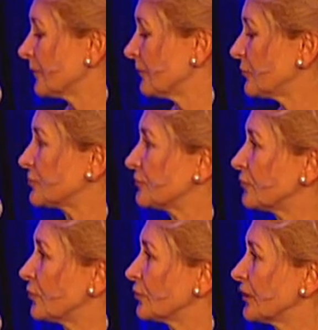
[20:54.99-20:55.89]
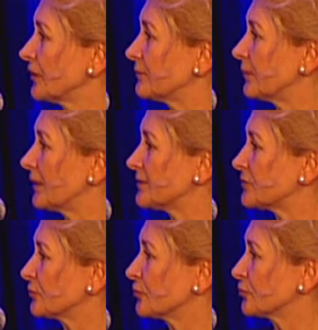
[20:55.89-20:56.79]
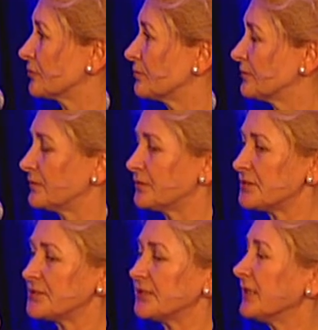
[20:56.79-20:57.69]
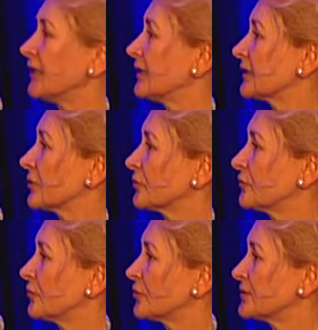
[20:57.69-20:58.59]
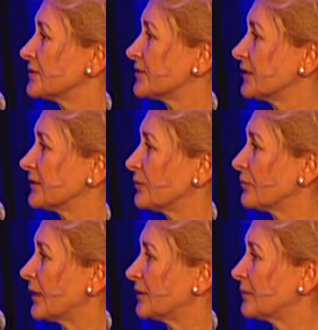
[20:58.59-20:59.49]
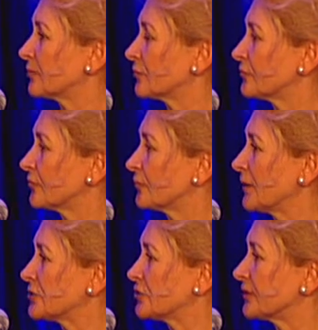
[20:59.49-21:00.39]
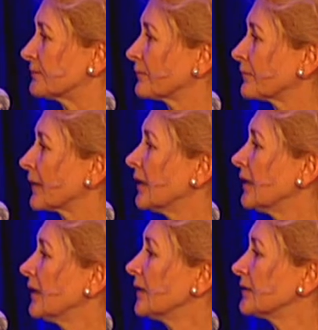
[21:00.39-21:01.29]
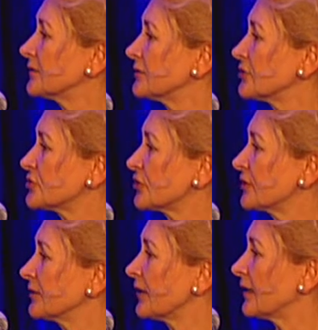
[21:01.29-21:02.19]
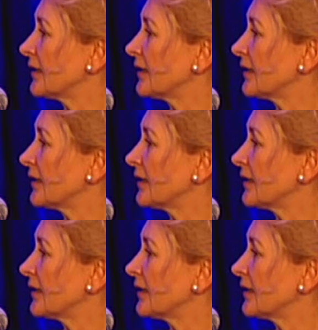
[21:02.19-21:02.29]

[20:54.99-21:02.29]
first of all, it binds to mutant P53 and converts it into wild-type conformation. In addition,